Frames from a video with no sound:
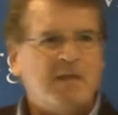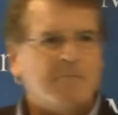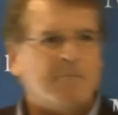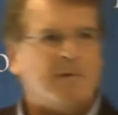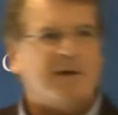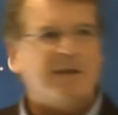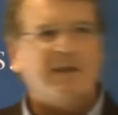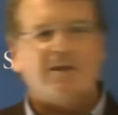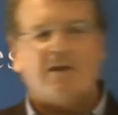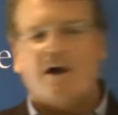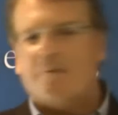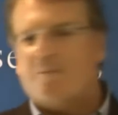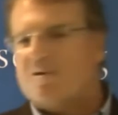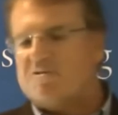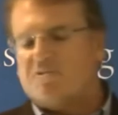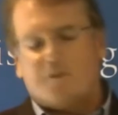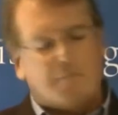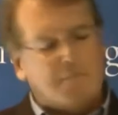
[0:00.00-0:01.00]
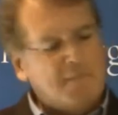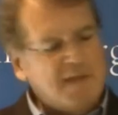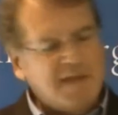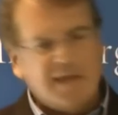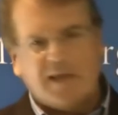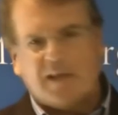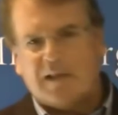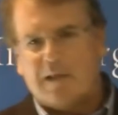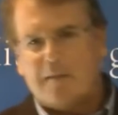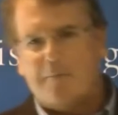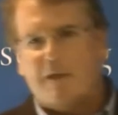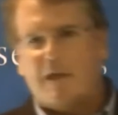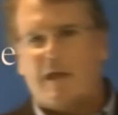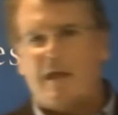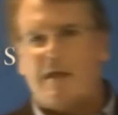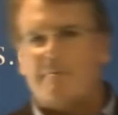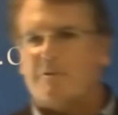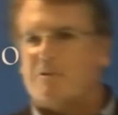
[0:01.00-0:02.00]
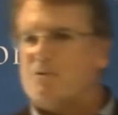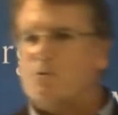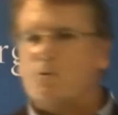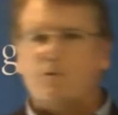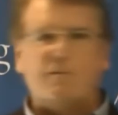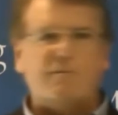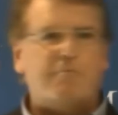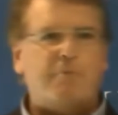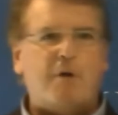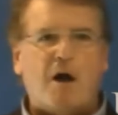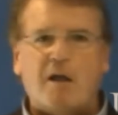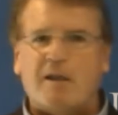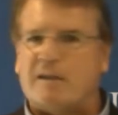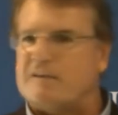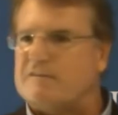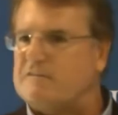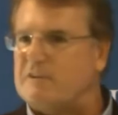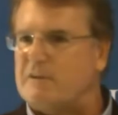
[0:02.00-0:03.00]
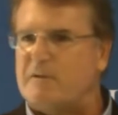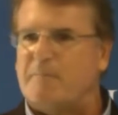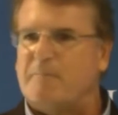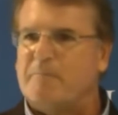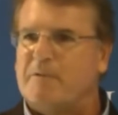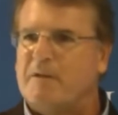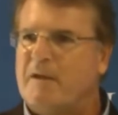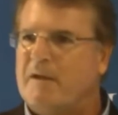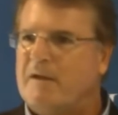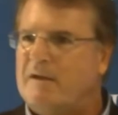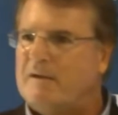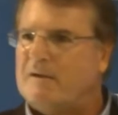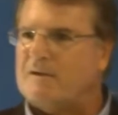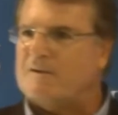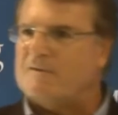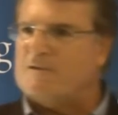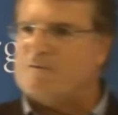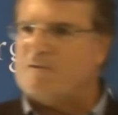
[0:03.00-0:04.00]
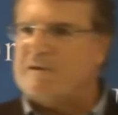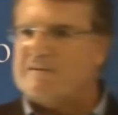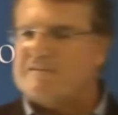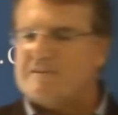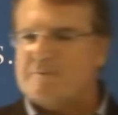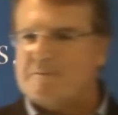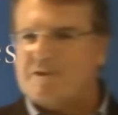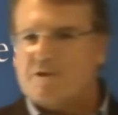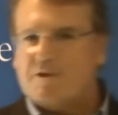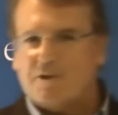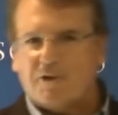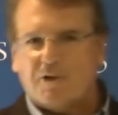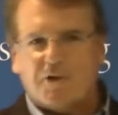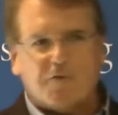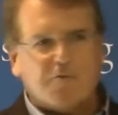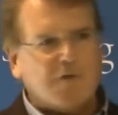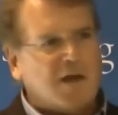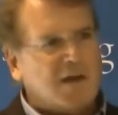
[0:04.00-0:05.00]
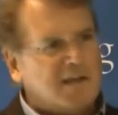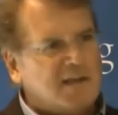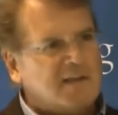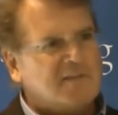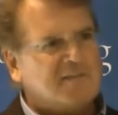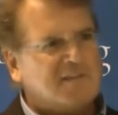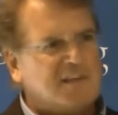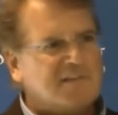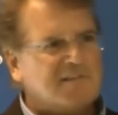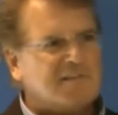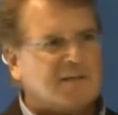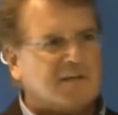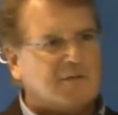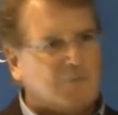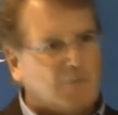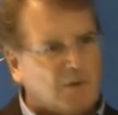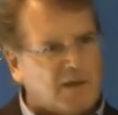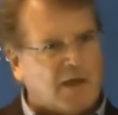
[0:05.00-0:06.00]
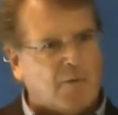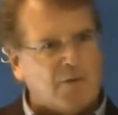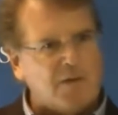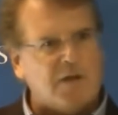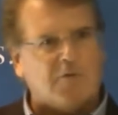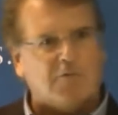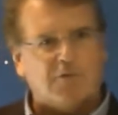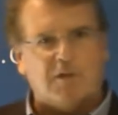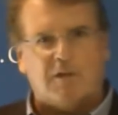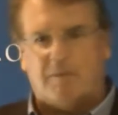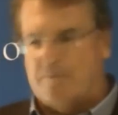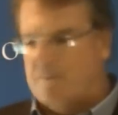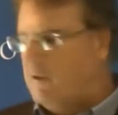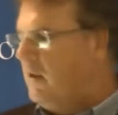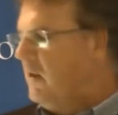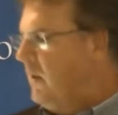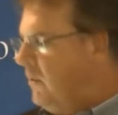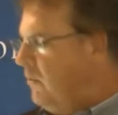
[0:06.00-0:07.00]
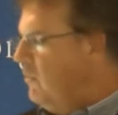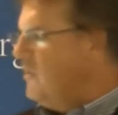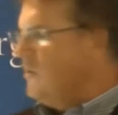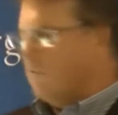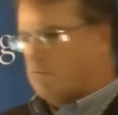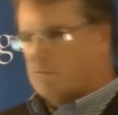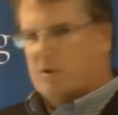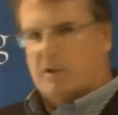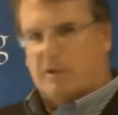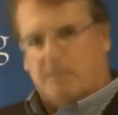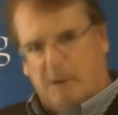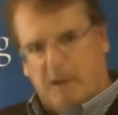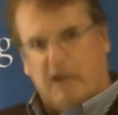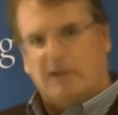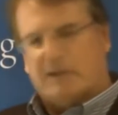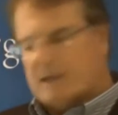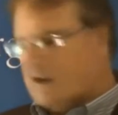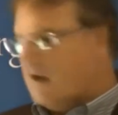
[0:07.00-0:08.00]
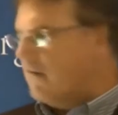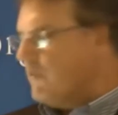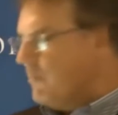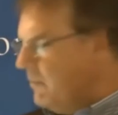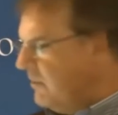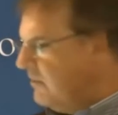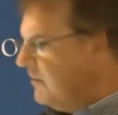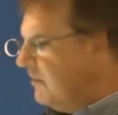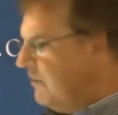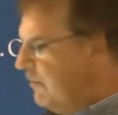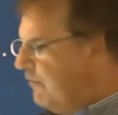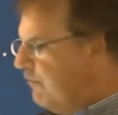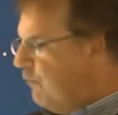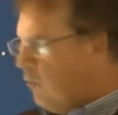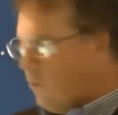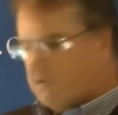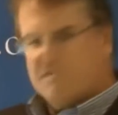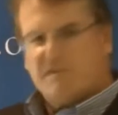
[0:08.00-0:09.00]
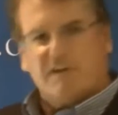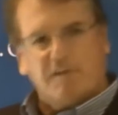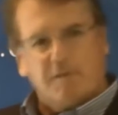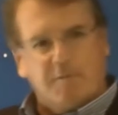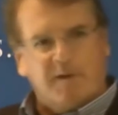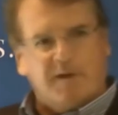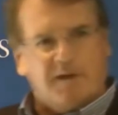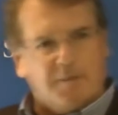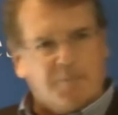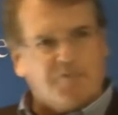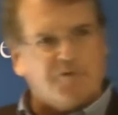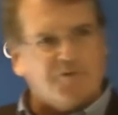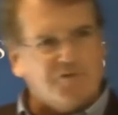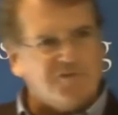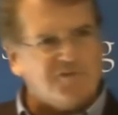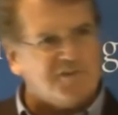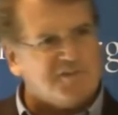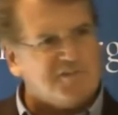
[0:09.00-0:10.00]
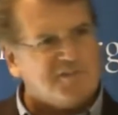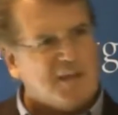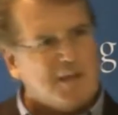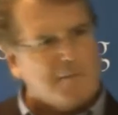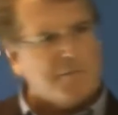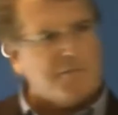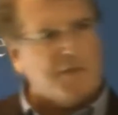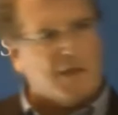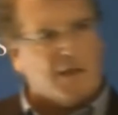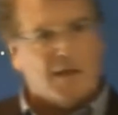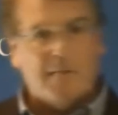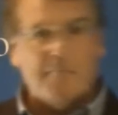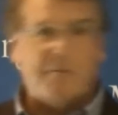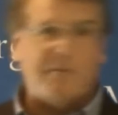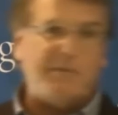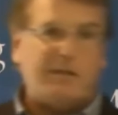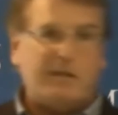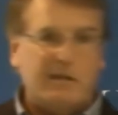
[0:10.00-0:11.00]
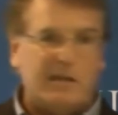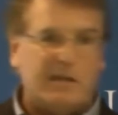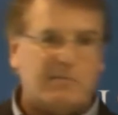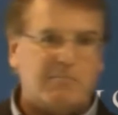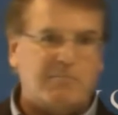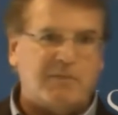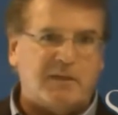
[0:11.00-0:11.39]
But it almost immediately became a tool of policy. If you read some of the earlier writings, they said, well, yeah, we don't really mean the government is going to force everybody to produce the same thing. But they did.